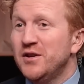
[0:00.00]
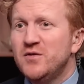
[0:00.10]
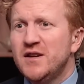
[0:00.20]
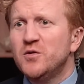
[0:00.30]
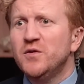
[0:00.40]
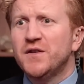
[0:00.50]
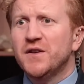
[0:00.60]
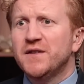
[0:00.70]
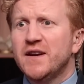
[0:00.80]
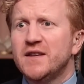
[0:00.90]
But you did
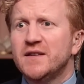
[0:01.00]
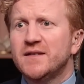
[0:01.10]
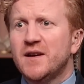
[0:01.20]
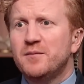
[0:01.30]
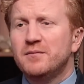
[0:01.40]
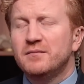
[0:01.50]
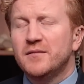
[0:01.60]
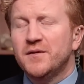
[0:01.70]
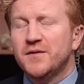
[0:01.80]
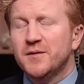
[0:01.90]
also say that some
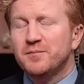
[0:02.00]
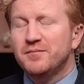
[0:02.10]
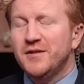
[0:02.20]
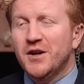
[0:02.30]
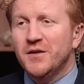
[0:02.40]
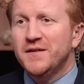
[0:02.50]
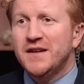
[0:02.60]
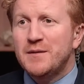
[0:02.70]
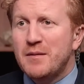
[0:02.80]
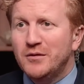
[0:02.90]
of the,
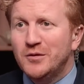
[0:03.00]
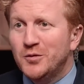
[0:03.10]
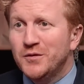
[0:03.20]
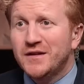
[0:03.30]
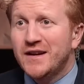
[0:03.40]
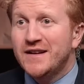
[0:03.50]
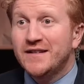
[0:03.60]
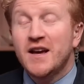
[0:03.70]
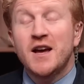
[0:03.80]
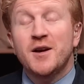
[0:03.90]
senior people, lords and
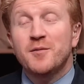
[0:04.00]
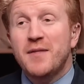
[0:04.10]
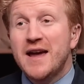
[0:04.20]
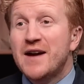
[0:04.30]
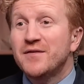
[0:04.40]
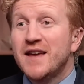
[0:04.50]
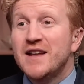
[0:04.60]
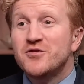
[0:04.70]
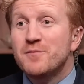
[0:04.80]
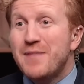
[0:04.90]
ladies, may have to
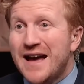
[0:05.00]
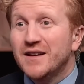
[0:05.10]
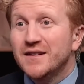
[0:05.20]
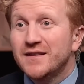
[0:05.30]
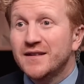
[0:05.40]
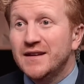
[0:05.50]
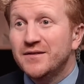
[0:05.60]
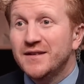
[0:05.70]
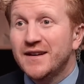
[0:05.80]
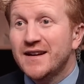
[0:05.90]
enter a ballot to
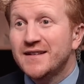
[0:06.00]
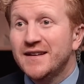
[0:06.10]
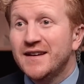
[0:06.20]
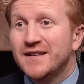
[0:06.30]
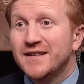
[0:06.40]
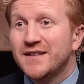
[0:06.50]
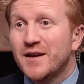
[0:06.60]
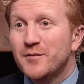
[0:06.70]
even get a ticket this time